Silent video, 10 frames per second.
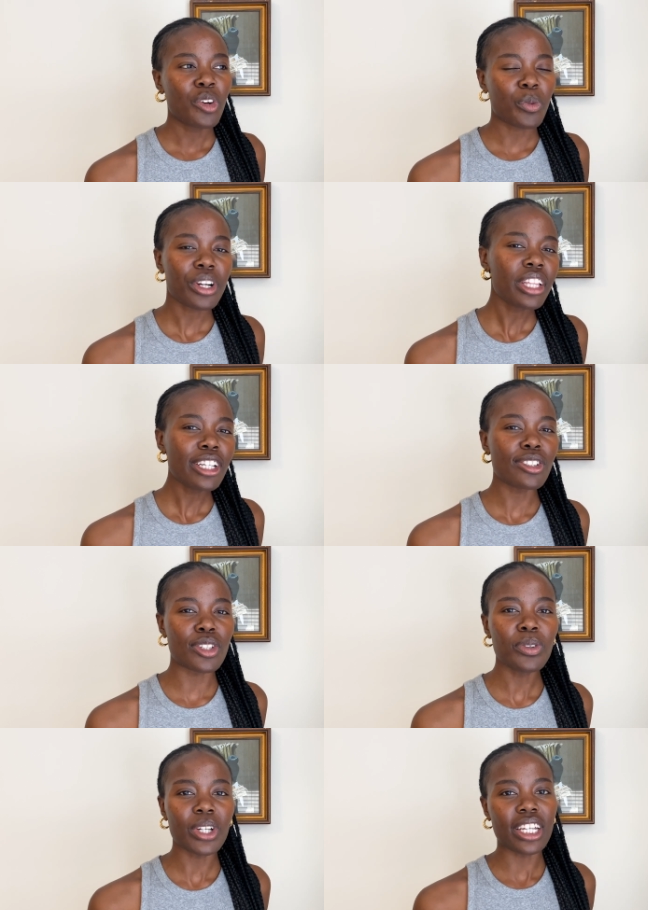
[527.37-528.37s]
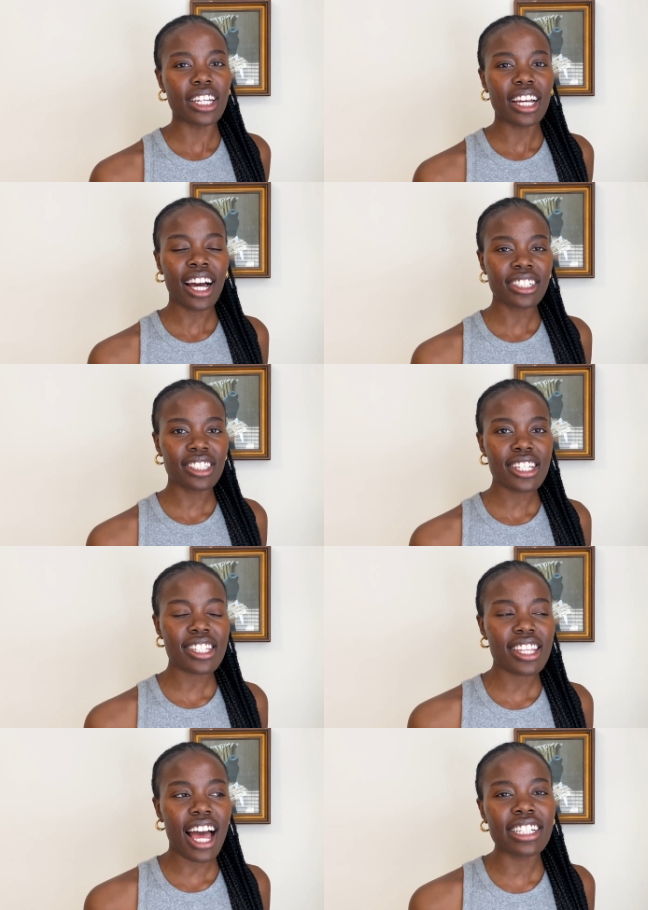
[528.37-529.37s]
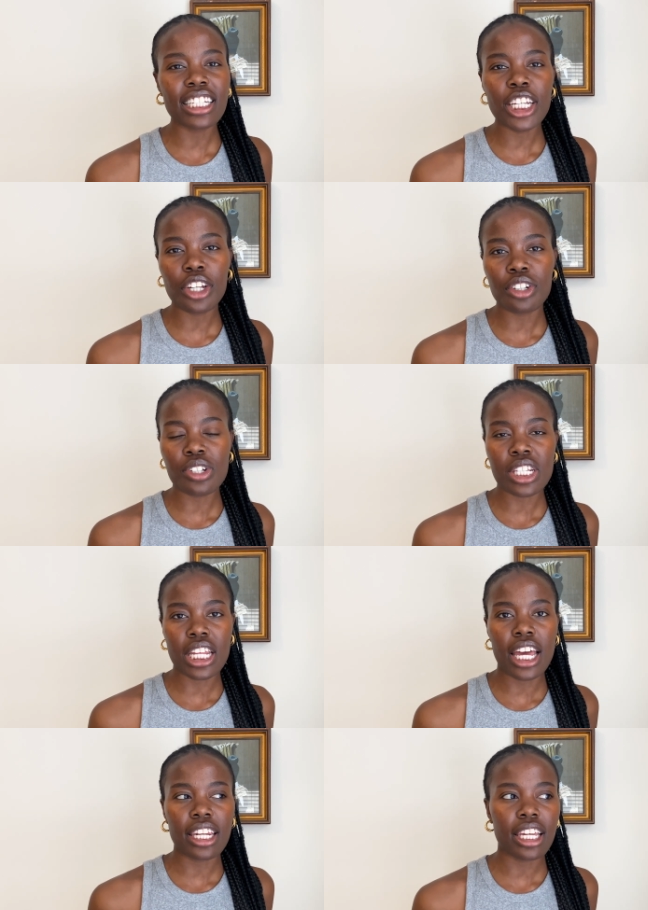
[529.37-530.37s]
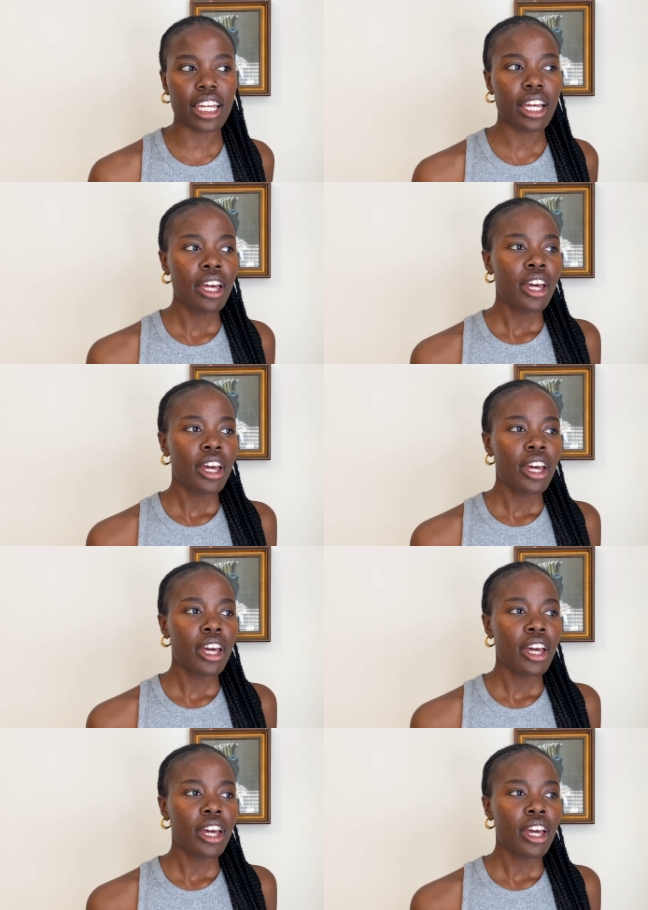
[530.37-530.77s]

what are they doing? I just, I didn't understand it.